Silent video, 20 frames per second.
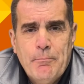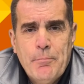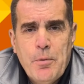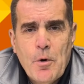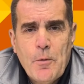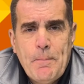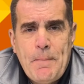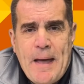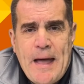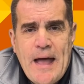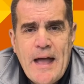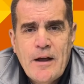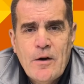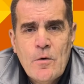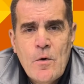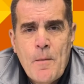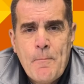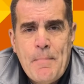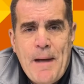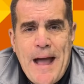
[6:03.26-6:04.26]
book bag
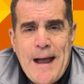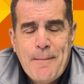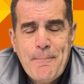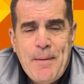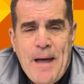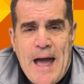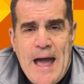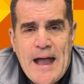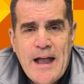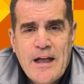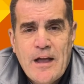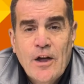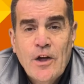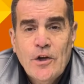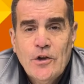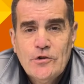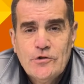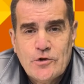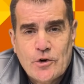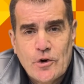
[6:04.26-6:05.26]
or a backpack,
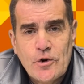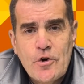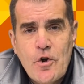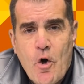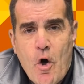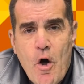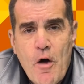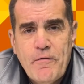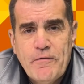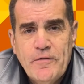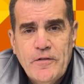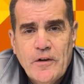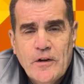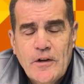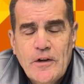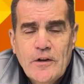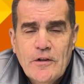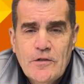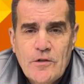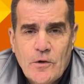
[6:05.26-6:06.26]
turned off.
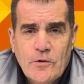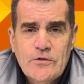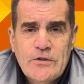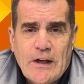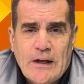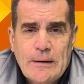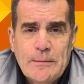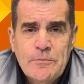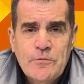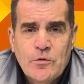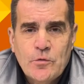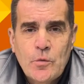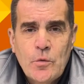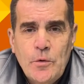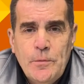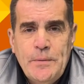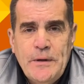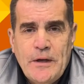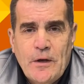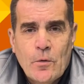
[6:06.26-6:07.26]
Those items
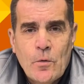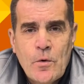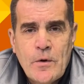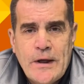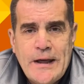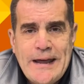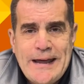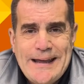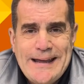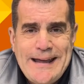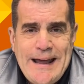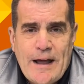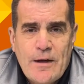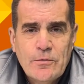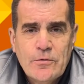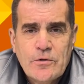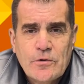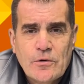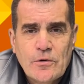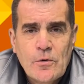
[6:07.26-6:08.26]
would be on a
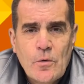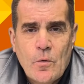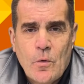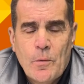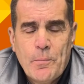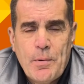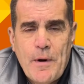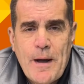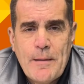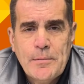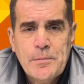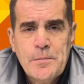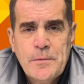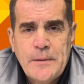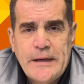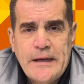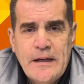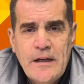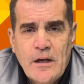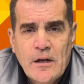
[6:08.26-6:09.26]
counter or
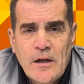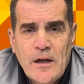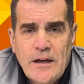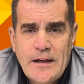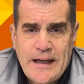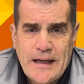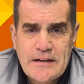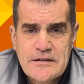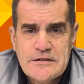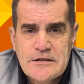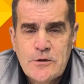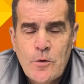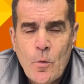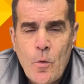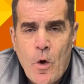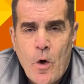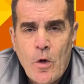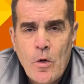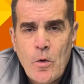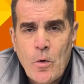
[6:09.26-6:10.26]
probably against the
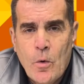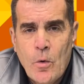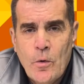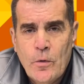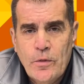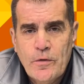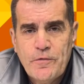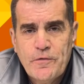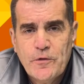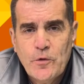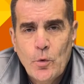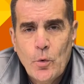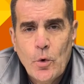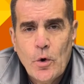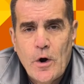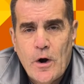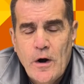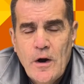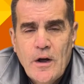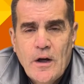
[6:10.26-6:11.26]
wall on the
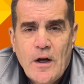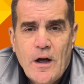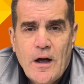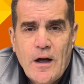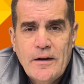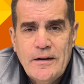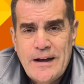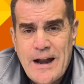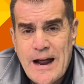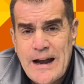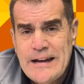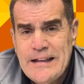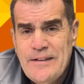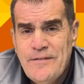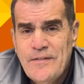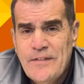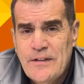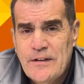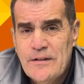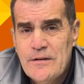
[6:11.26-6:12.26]
floor, not
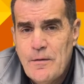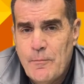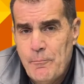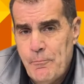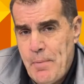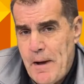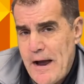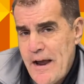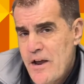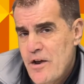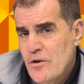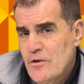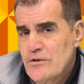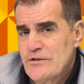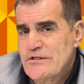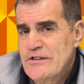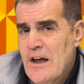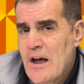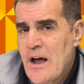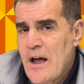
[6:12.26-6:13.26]
even by your
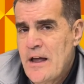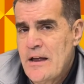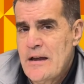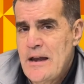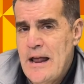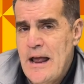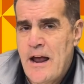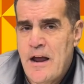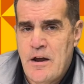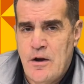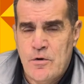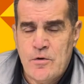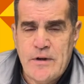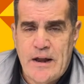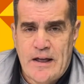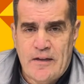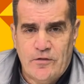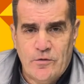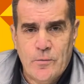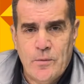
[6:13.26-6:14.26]
side at your
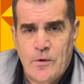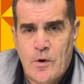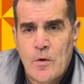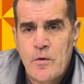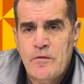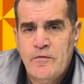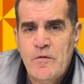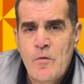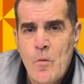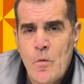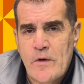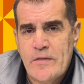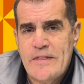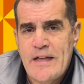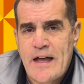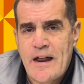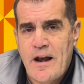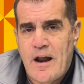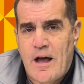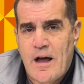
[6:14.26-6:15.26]
desk. We don't even want
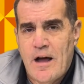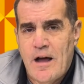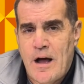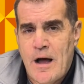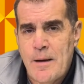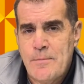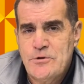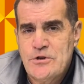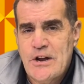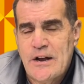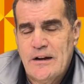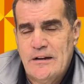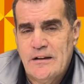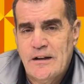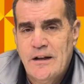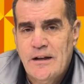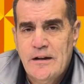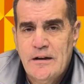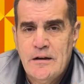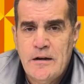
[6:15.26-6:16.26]
that object
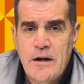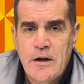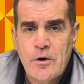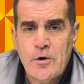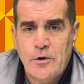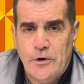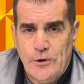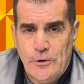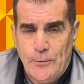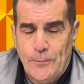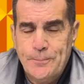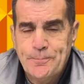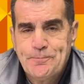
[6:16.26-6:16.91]
near you.